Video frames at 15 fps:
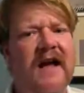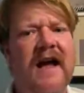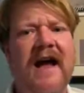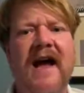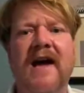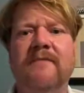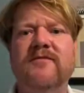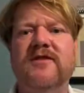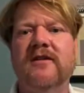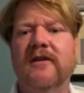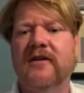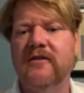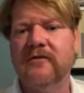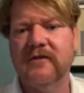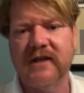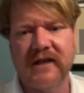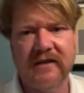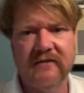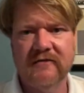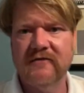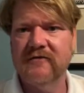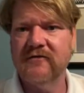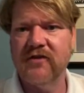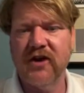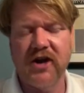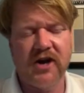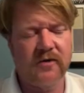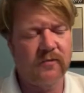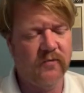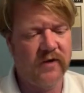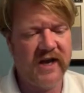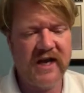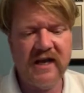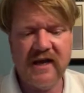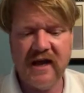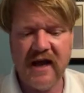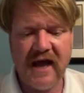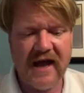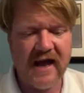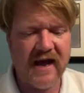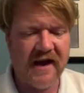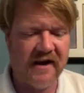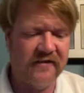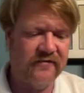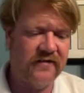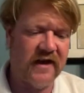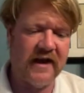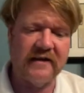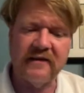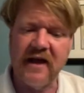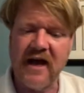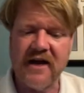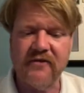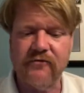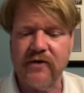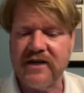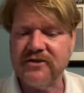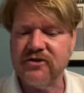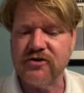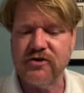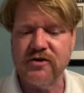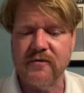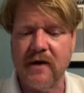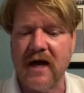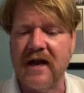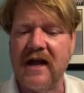Absolutely. We have a lot of restroom